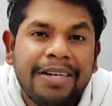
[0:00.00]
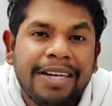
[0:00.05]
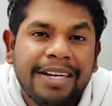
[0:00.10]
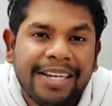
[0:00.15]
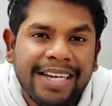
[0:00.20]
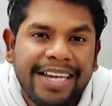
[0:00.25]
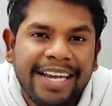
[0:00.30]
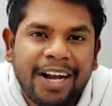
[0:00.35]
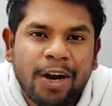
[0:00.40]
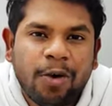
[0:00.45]
Burger
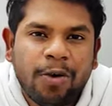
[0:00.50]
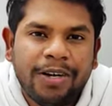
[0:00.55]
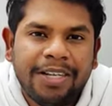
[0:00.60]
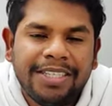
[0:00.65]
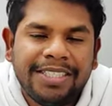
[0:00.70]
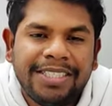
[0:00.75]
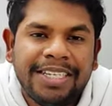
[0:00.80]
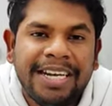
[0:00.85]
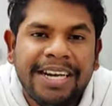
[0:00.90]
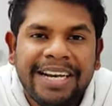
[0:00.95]
King
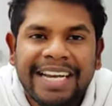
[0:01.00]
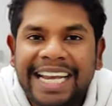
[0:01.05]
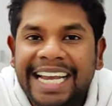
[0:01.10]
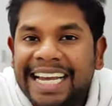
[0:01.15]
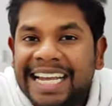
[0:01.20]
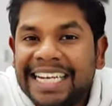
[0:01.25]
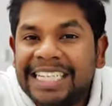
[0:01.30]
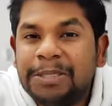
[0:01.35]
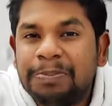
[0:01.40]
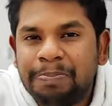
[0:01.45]
orders
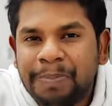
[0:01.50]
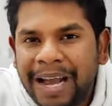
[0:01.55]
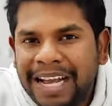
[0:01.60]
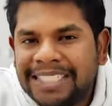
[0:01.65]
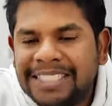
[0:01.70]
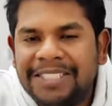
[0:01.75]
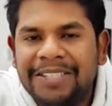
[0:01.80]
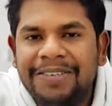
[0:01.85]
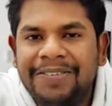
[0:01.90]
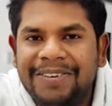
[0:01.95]
increase
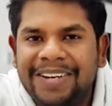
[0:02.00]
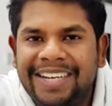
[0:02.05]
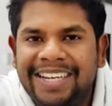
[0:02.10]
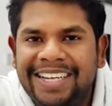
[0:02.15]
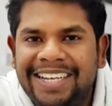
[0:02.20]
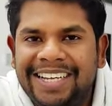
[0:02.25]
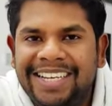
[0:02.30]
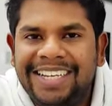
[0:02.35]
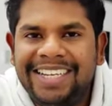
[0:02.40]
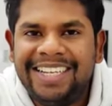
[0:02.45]
massively.
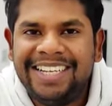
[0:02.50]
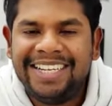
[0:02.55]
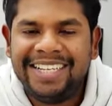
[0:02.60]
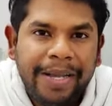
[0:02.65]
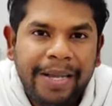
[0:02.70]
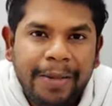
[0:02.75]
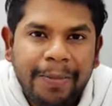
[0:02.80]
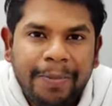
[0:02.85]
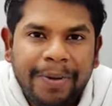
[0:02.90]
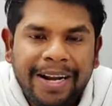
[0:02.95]

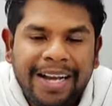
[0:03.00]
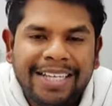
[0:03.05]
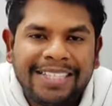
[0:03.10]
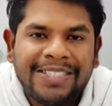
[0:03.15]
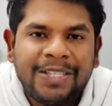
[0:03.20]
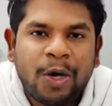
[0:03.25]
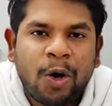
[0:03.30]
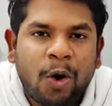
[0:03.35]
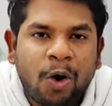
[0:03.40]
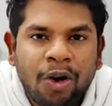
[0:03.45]
Big
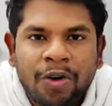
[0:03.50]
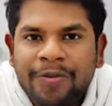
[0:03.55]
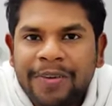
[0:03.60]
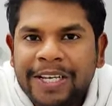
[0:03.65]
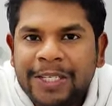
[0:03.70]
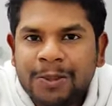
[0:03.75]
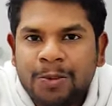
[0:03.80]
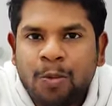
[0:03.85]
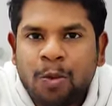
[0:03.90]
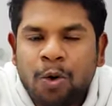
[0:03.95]
brands
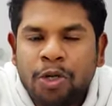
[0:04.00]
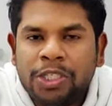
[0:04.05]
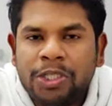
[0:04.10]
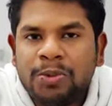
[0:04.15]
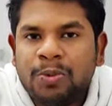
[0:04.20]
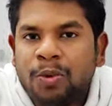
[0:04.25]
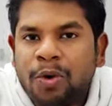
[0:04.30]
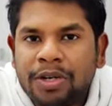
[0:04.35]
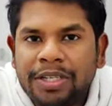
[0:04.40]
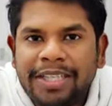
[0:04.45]
always watch
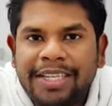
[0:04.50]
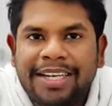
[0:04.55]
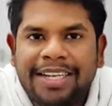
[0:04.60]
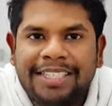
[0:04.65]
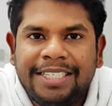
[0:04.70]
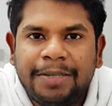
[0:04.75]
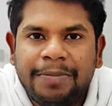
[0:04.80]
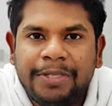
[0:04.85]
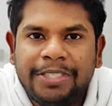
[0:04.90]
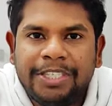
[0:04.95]
what the
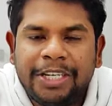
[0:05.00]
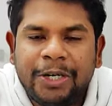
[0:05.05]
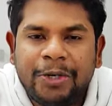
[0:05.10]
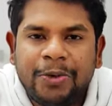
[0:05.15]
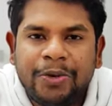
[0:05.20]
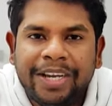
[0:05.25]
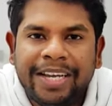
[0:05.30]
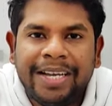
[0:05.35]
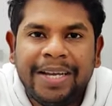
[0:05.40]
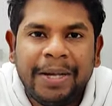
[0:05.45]
customers are
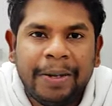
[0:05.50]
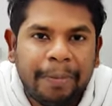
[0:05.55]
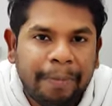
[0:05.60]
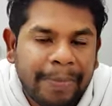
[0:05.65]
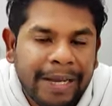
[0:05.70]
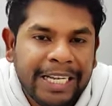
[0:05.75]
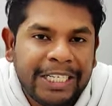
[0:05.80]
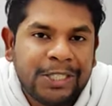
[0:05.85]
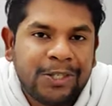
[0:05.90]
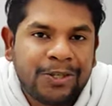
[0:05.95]
doing.
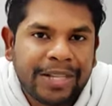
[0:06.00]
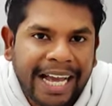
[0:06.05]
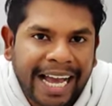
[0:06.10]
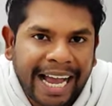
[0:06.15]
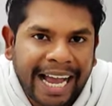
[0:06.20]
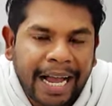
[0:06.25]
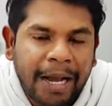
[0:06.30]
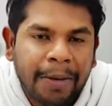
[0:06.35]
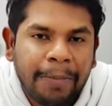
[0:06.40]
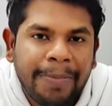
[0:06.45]
Based on the
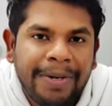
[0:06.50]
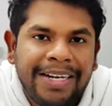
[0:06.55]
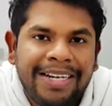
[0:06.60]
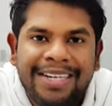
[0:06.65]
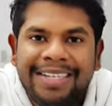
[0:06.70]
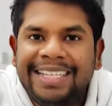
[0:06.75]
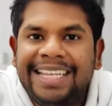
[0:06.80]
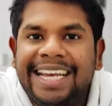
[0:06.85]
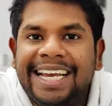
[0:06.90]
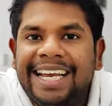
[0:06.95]

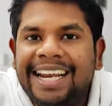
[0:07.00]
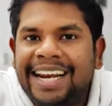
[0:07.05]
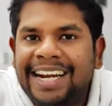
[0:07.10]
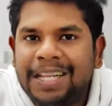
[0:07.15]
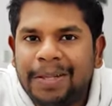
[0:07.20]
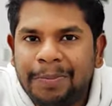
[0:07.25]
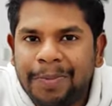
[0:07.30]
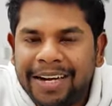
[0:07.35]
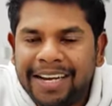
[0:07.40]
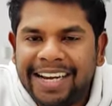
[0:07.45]
habit, they create
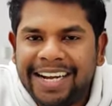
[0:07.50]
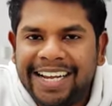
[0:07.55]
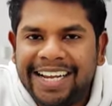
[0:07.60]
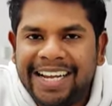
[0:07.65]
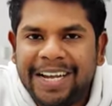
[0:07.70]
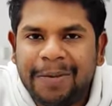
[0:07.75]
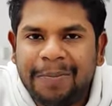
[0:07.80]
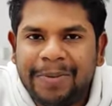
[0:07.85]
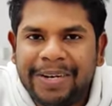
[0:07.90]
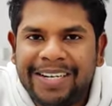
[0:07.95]
the marketing
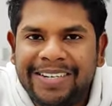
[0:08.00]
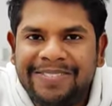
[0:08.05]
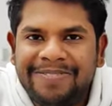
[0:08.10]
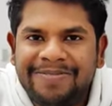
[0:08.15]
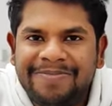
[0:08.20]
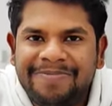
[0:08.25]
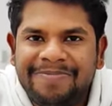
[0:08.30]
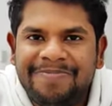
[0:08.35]
campaign.